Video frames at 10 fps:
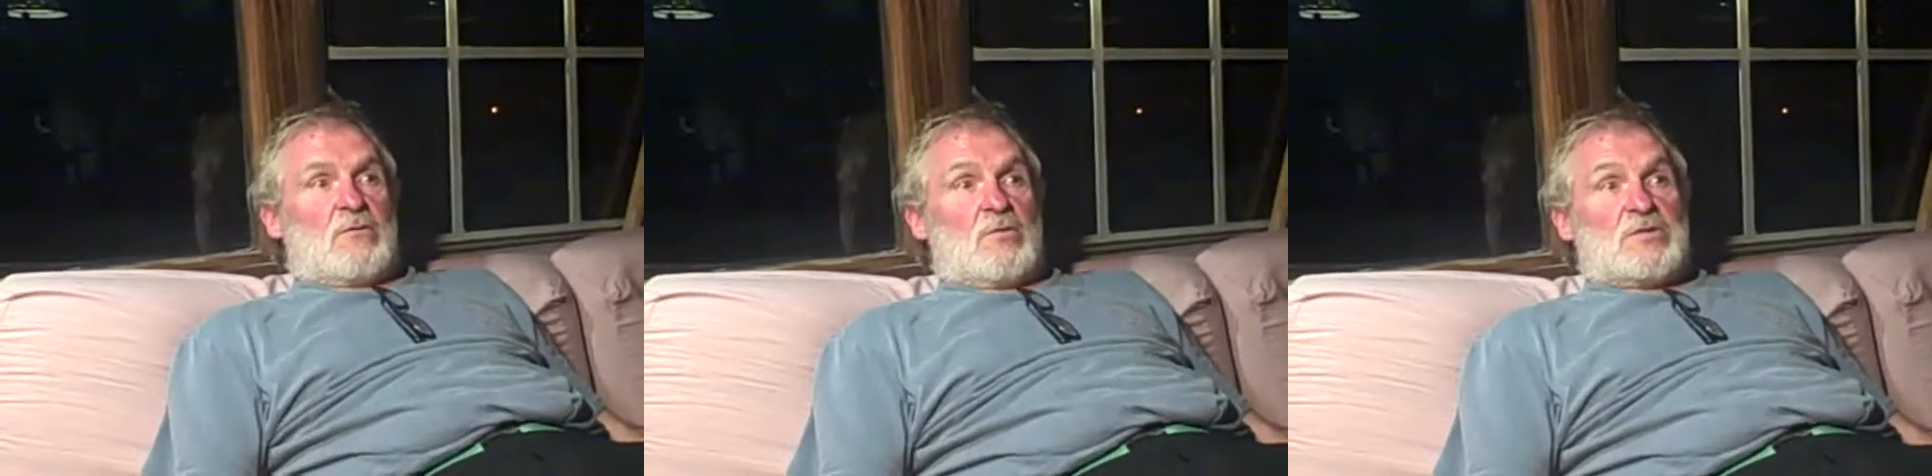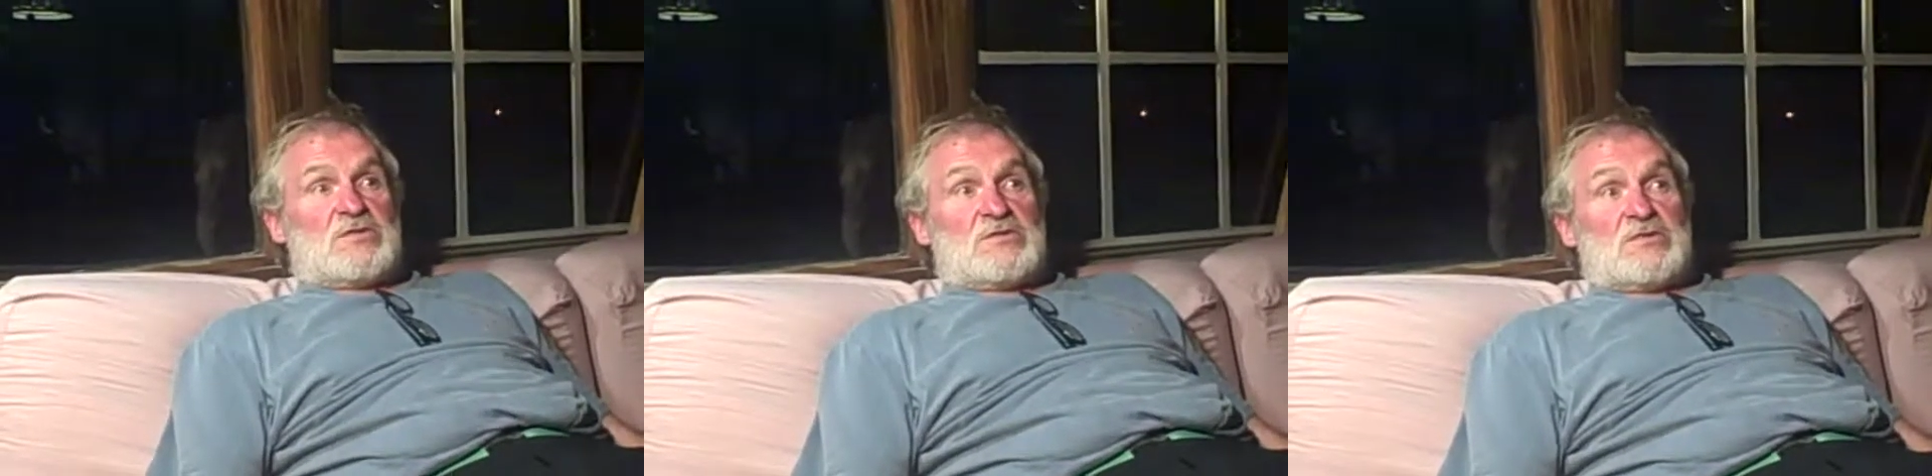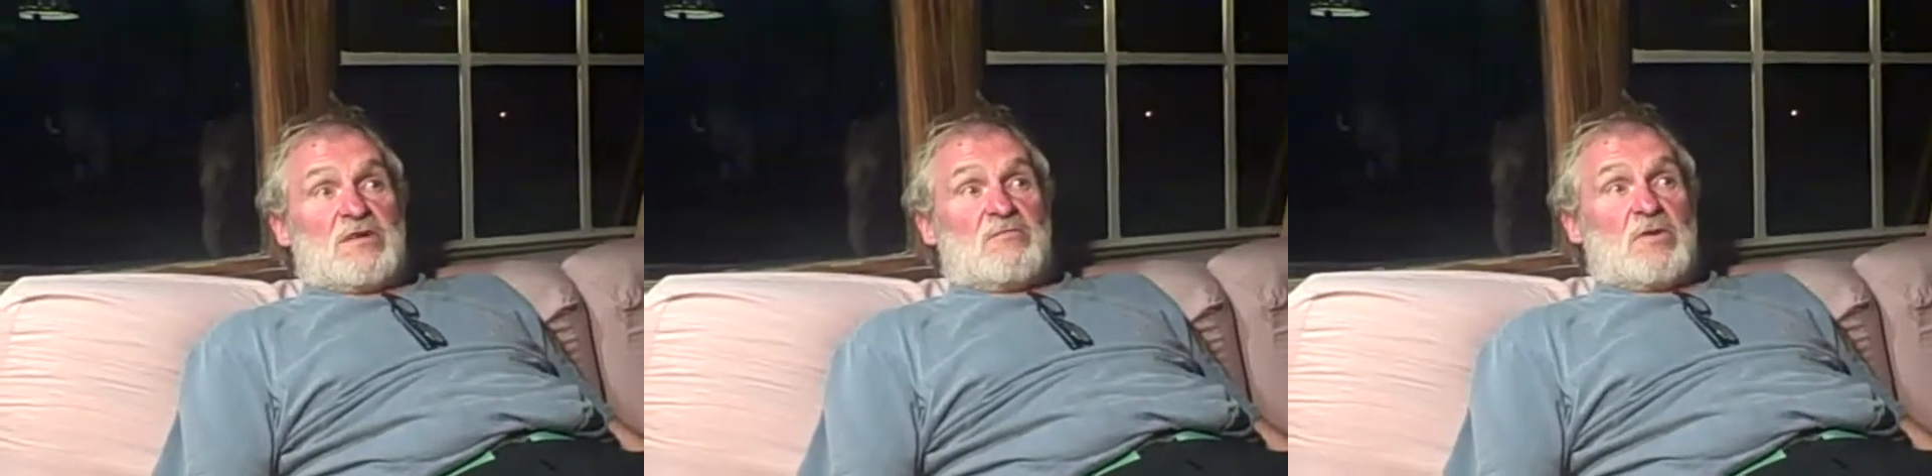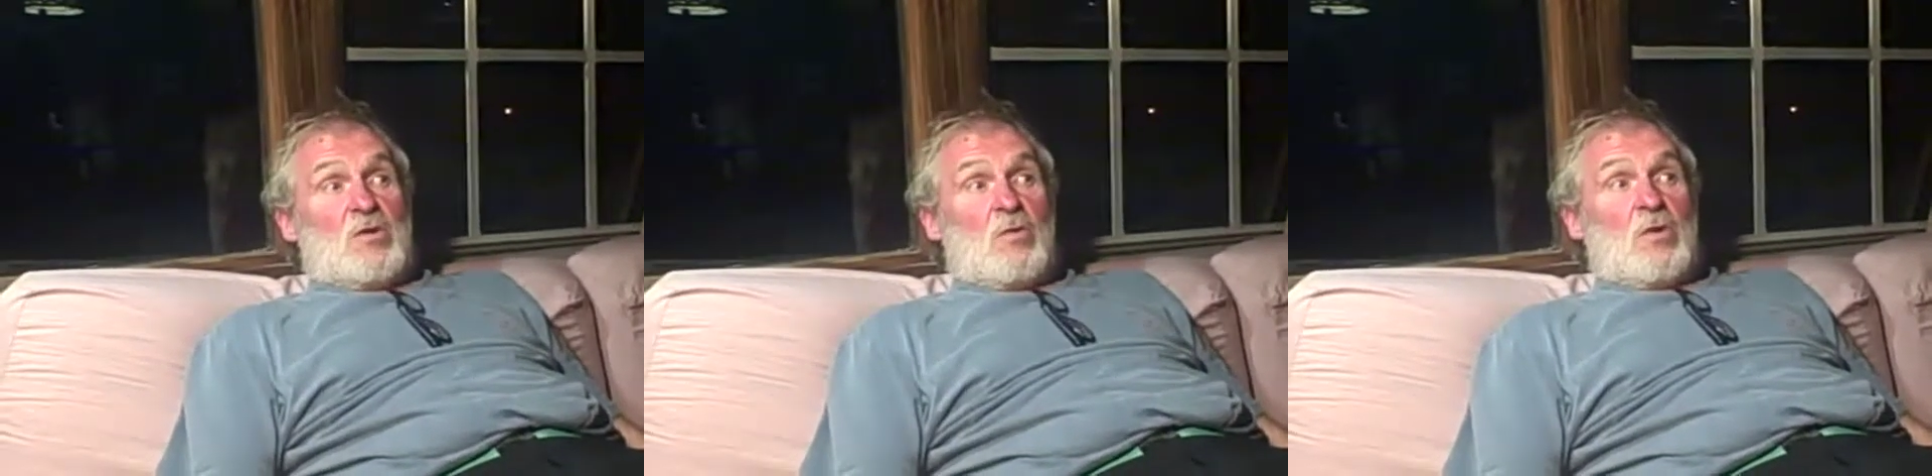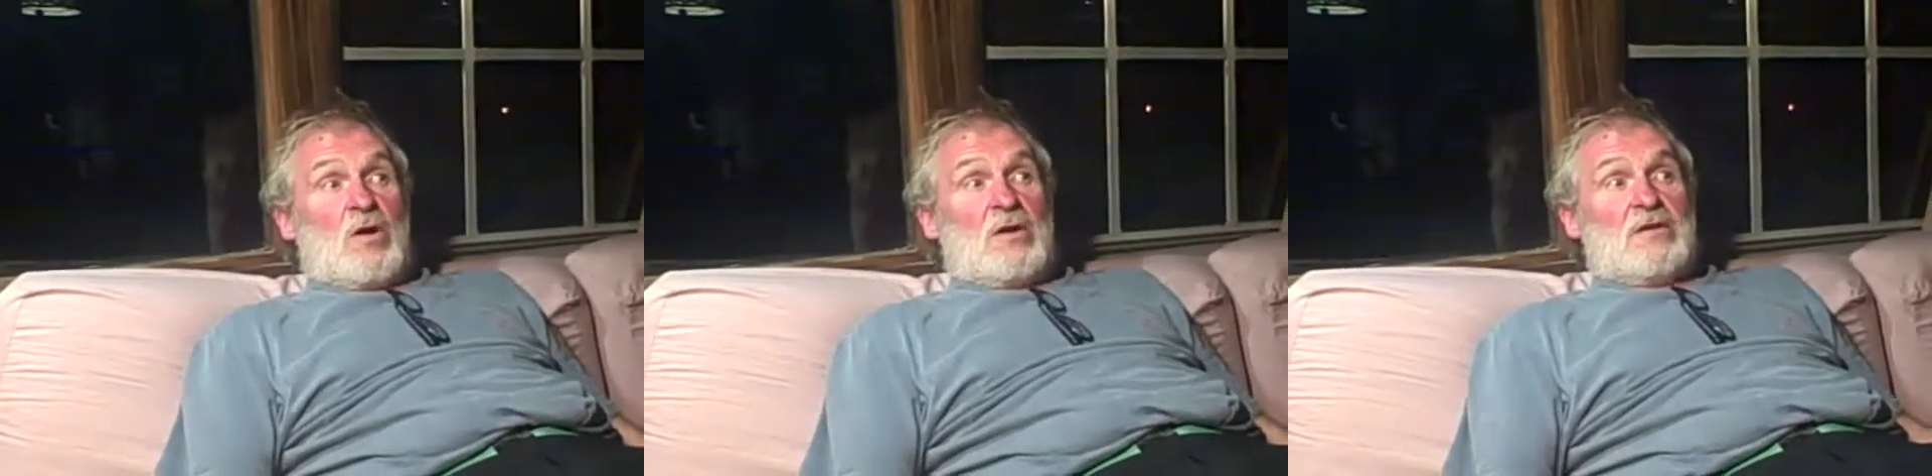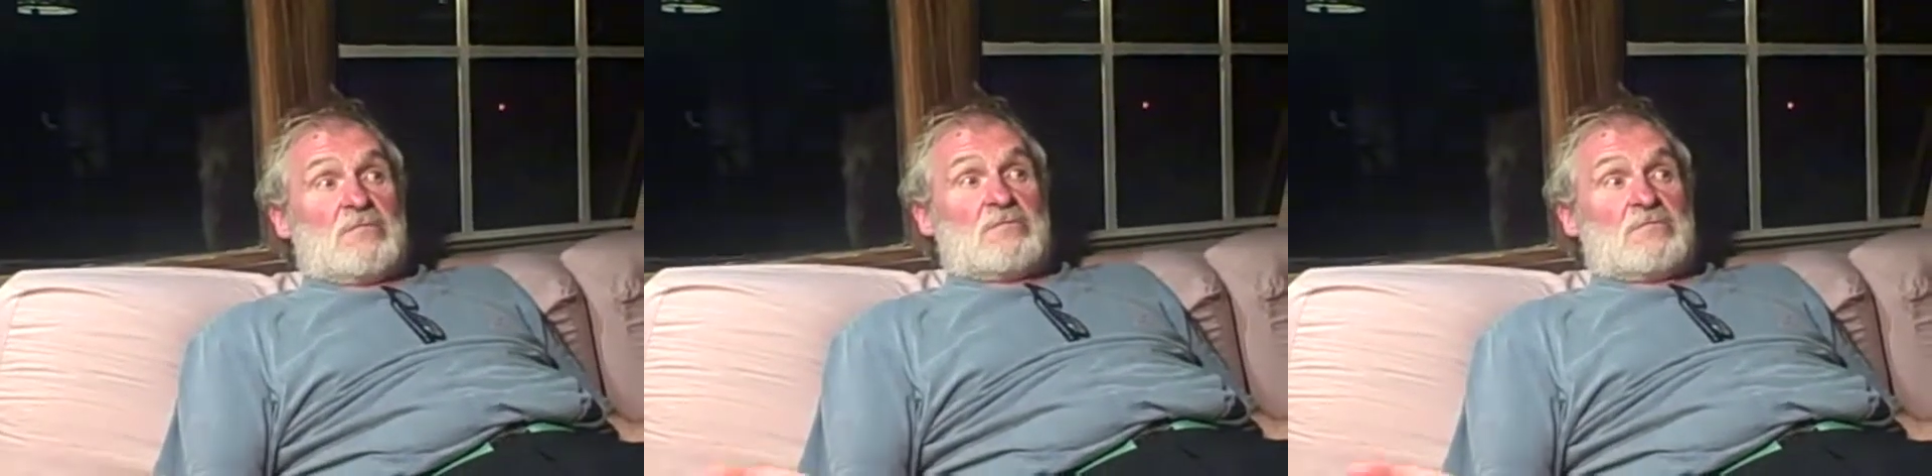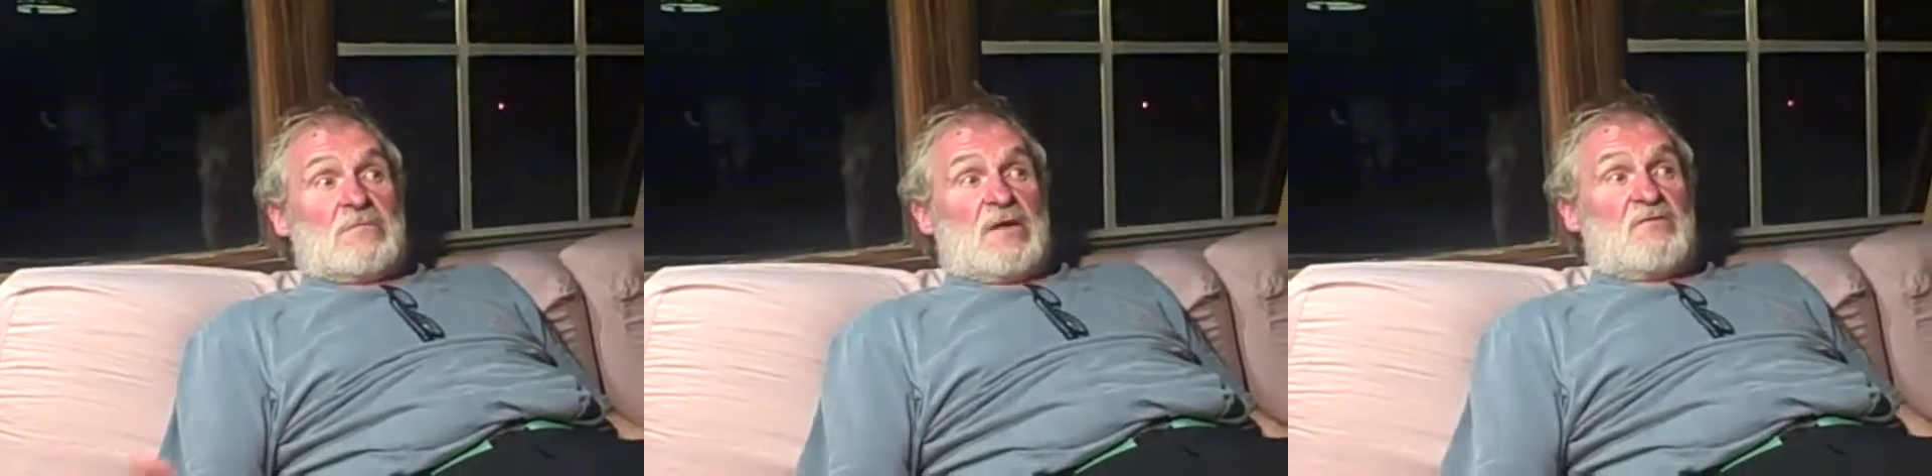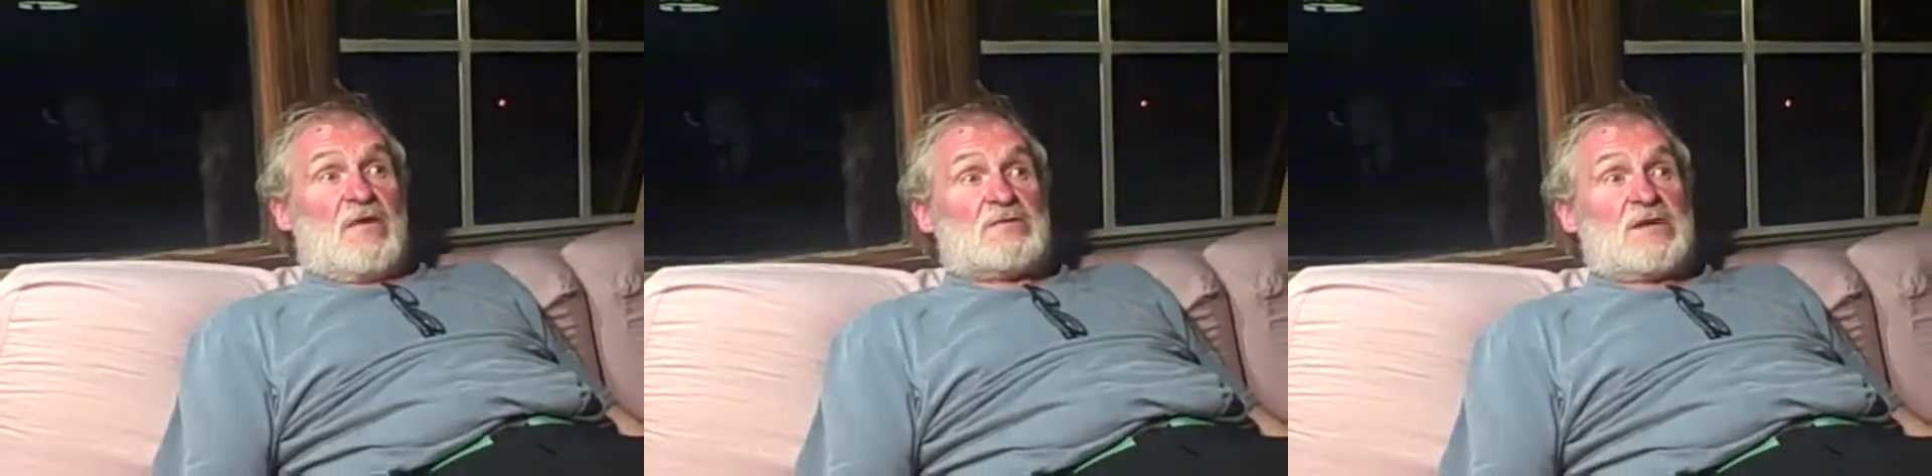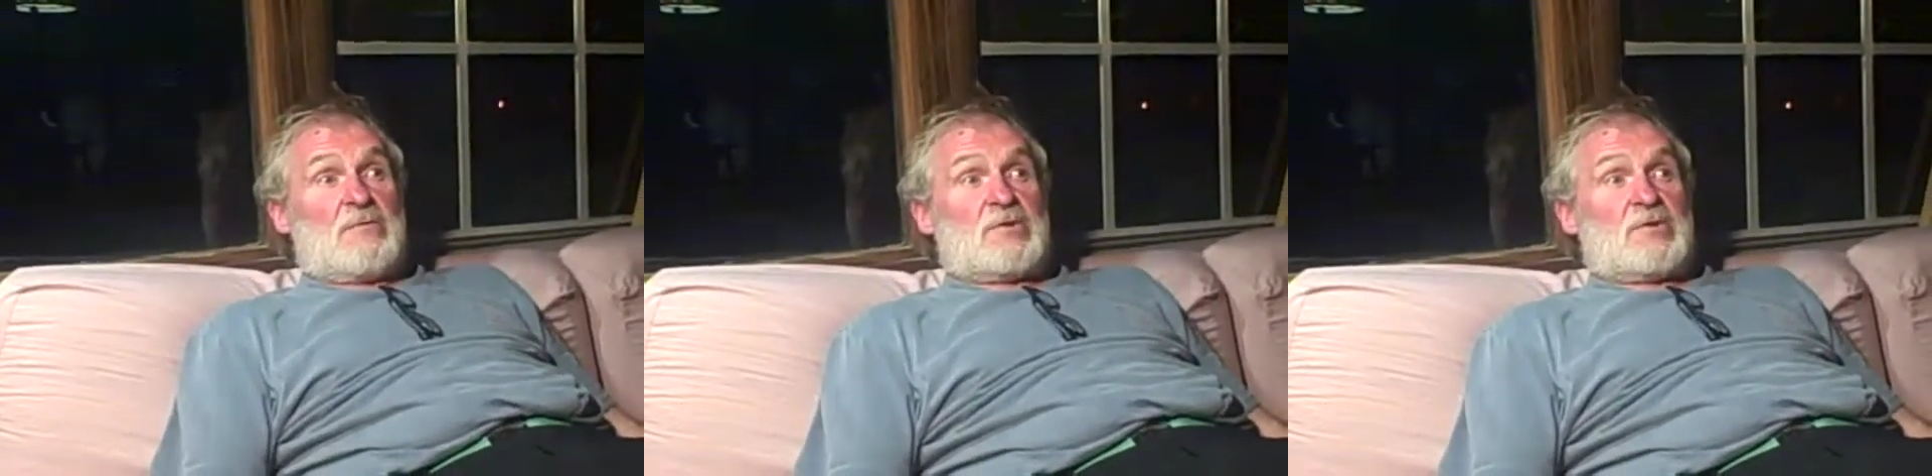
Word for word: which have been going on, as far as I'm